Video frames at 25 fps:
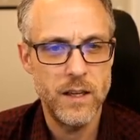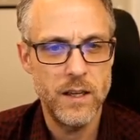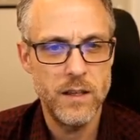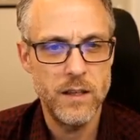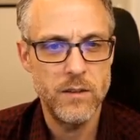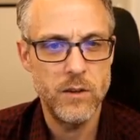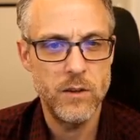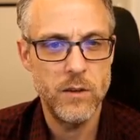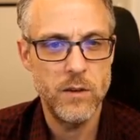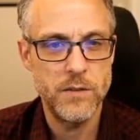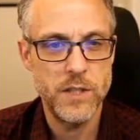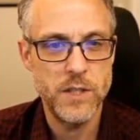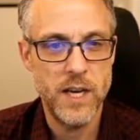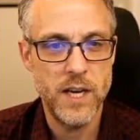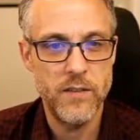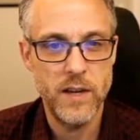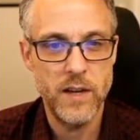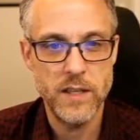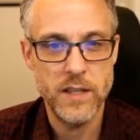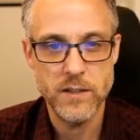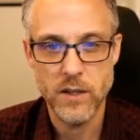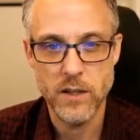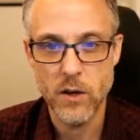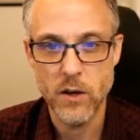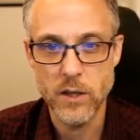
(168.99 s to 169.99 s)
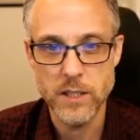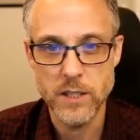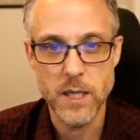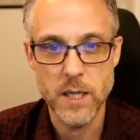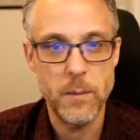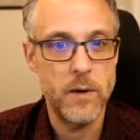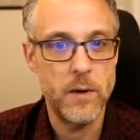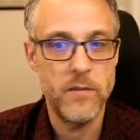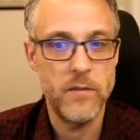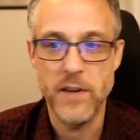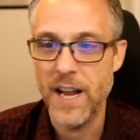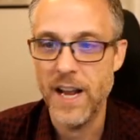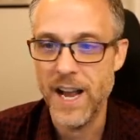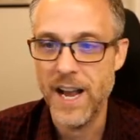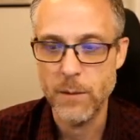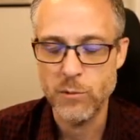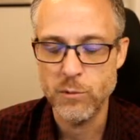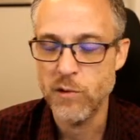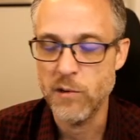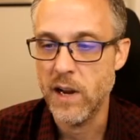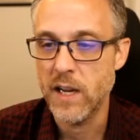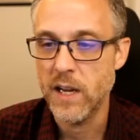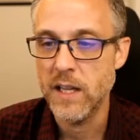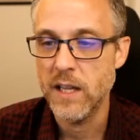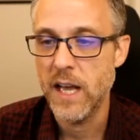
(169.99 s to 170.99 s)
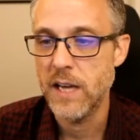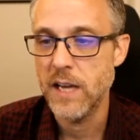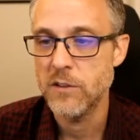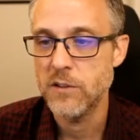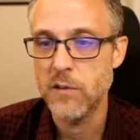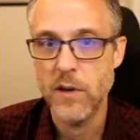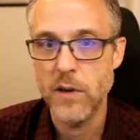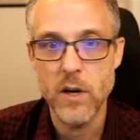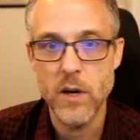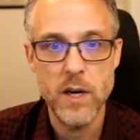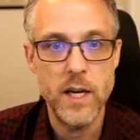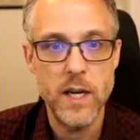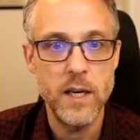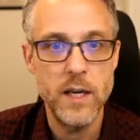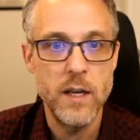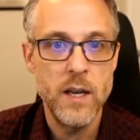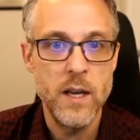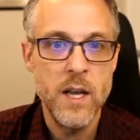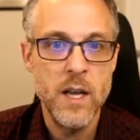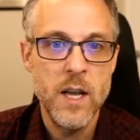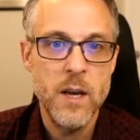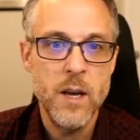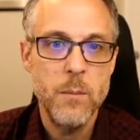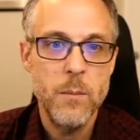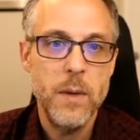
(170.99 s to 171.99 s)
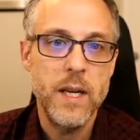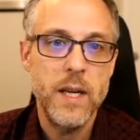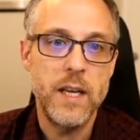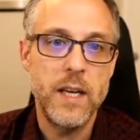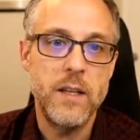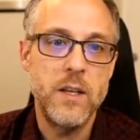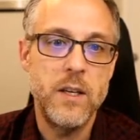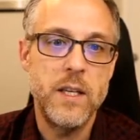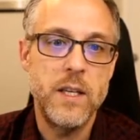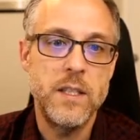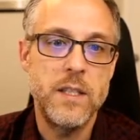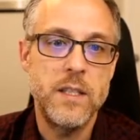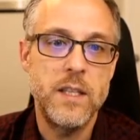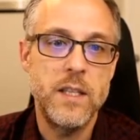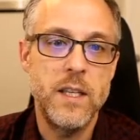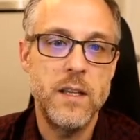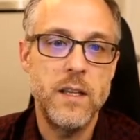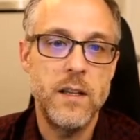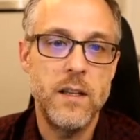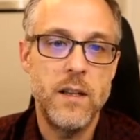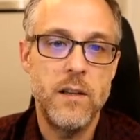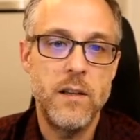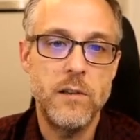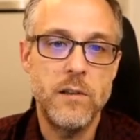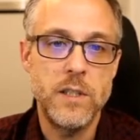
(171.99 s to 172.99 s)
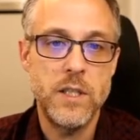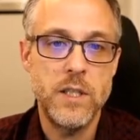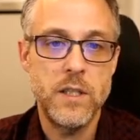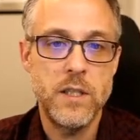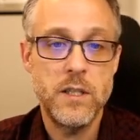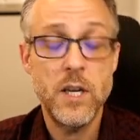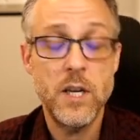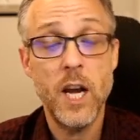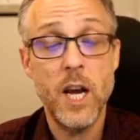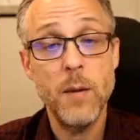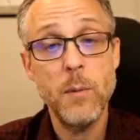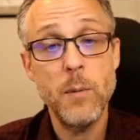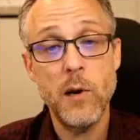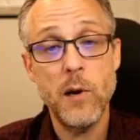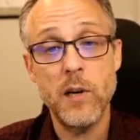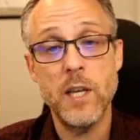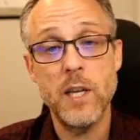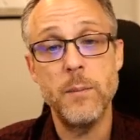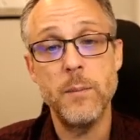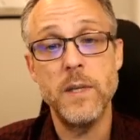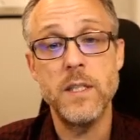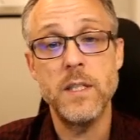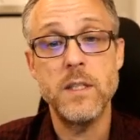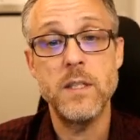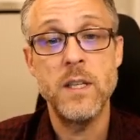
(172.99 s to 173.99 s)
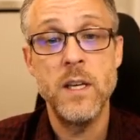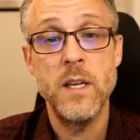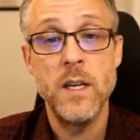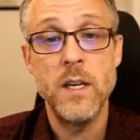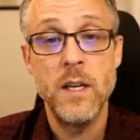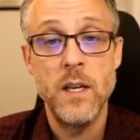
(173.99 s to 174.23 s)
I don't know if Java has the concept of an abstract class or not, but again, you can see there's type arguments.